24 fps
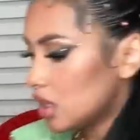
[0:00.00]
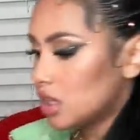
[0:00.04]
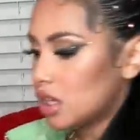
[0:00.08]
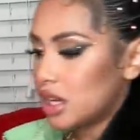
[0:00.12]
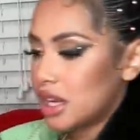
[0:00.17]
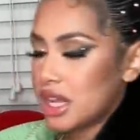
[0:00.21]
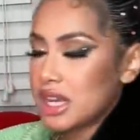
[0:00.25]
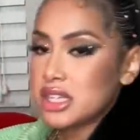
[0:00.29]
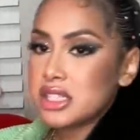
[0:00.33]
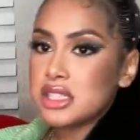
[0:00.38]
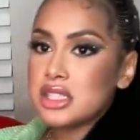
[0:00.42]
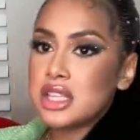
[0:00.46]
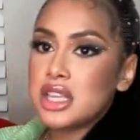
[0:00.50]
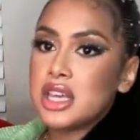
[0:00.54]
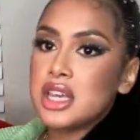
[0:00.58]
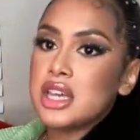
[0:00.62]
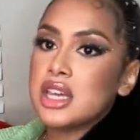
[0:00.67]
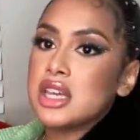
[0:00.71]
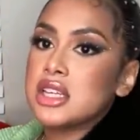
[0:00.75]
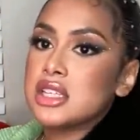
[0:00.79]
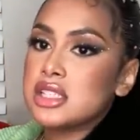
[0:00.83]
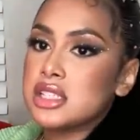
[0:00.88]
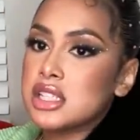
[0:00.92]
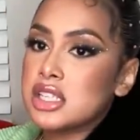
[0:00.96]
The next thing
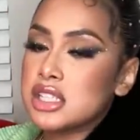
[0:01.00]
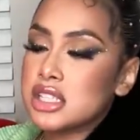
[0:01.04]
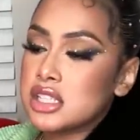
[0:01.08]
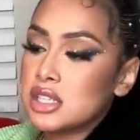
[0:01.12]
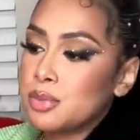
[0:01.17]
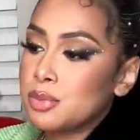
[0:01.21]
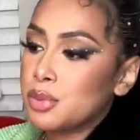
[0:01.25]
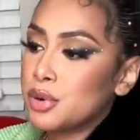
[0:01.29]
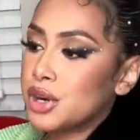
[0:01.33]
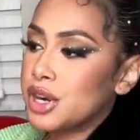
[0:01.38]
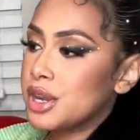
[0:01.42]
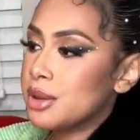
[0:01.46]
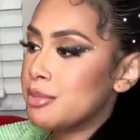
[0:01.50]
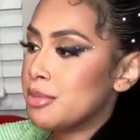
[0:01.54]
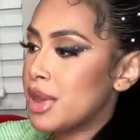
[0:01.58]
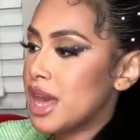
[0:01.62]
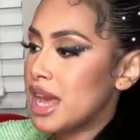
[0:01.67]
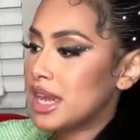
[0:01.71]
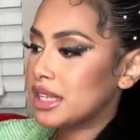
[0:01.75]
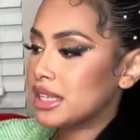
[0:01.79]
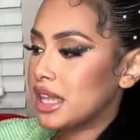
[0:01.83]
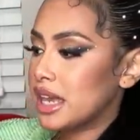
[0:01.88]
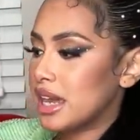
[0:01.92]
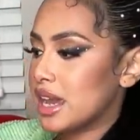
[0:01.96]
is this Supreme
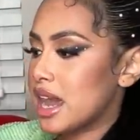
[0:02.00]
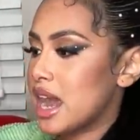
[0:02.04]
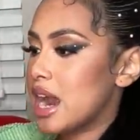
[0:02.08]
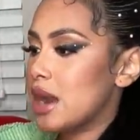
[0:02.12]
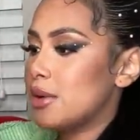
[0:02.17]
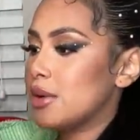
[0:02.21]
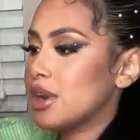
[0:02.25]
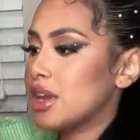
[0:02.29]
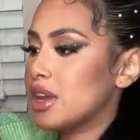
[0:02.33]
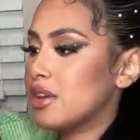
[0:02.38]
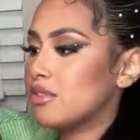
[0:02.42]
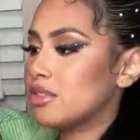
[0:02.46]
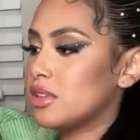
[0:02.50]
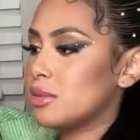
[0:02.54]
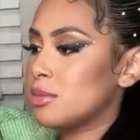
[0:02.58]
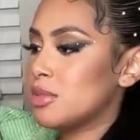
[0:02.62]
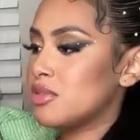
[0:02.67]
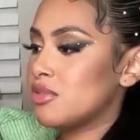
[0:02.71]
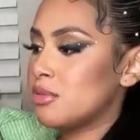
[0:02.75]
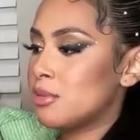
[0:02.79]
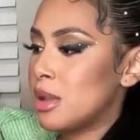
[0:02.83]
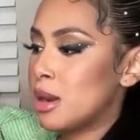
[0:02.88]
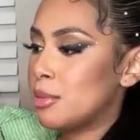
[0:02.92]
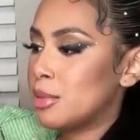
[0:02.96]
bag that Karen gifted me
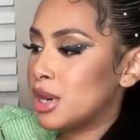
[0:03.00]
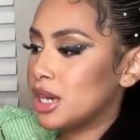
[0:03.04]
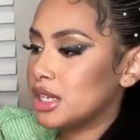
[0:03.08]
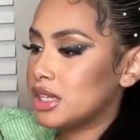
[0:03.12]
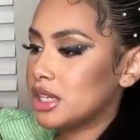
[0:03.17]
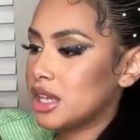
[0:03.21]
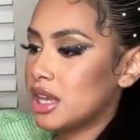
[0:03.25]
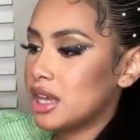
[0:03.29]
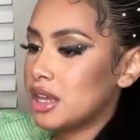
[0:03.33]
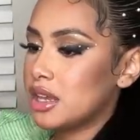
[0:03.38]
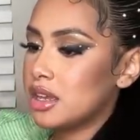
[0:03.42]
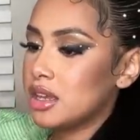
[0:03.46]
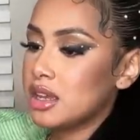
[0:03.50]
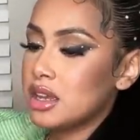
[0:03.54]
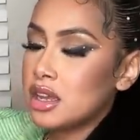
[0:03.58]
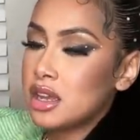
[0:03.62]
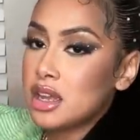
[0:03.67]
for my birthday.